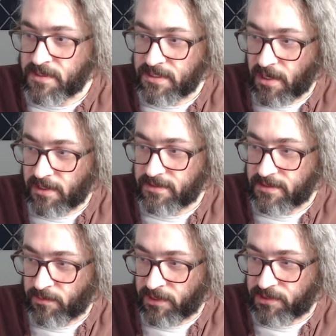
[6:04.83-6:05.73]
not
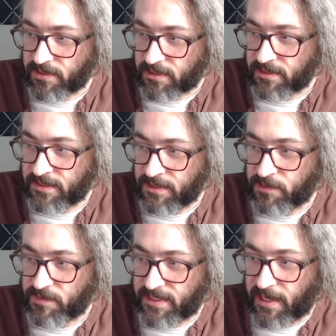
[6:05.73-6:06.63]
sequentially
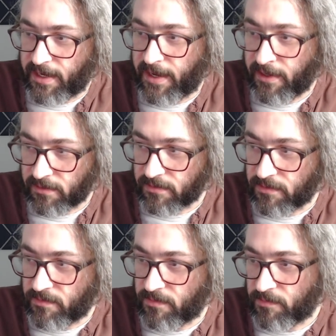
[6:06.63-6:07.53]
continuous at L.
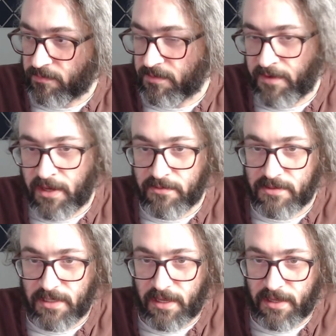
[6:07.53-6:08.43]
We
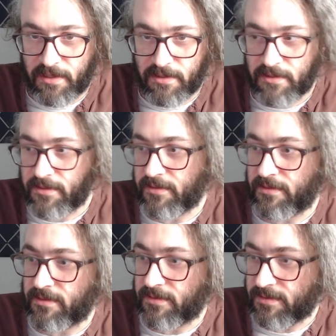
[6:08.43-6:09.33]
found a
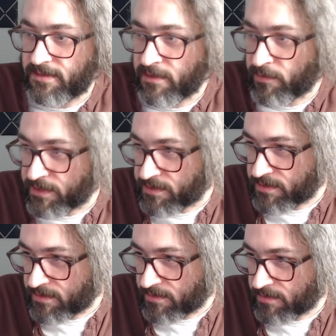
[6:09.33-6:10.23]

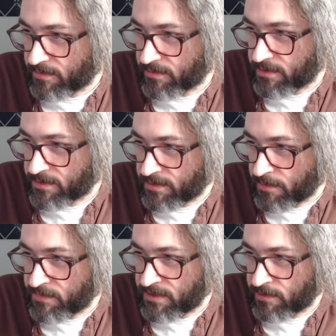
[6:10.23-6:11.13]
sequence, the
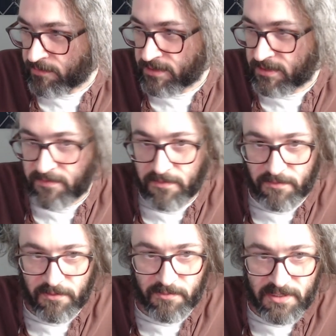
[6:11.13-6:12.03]
subsequence
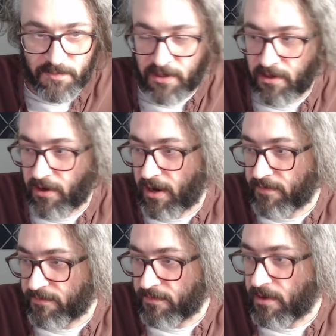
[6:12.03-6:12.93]
from this
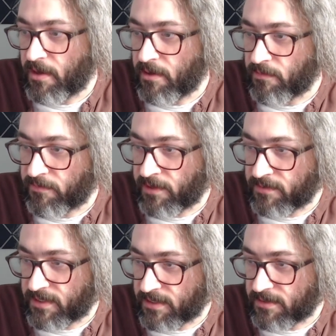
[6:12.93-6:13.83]
paragraph, we
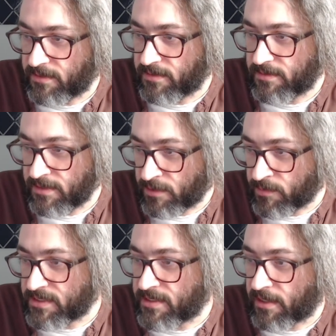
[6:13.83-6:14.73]
found a
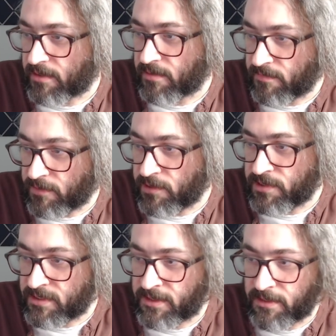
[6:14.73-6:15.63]
sequence that
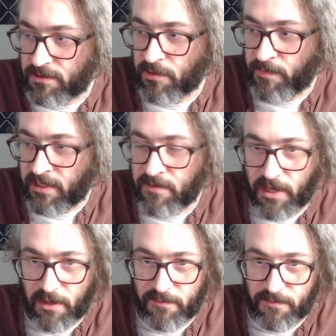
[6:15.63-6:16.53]
converges in the domain of
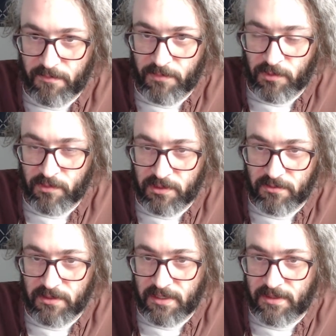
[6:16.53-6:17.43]
f, but when you
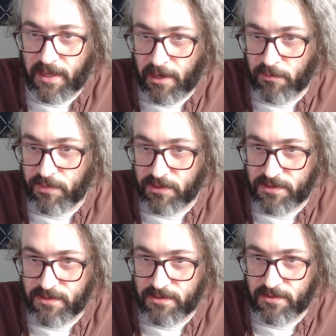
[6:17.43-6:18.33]
look at the
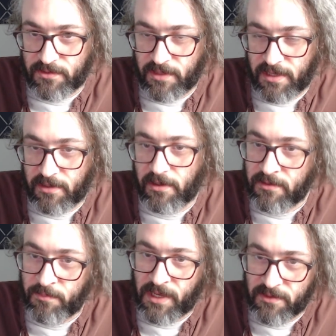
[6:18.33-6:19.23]
outputs, you get an
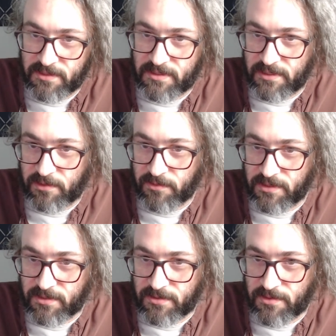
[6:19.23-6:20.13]
unbounded
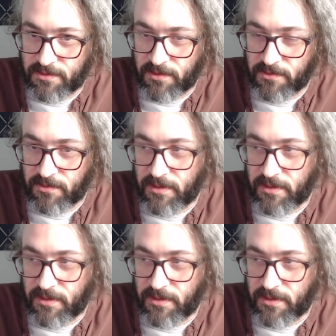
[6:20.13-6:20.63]
sequence, so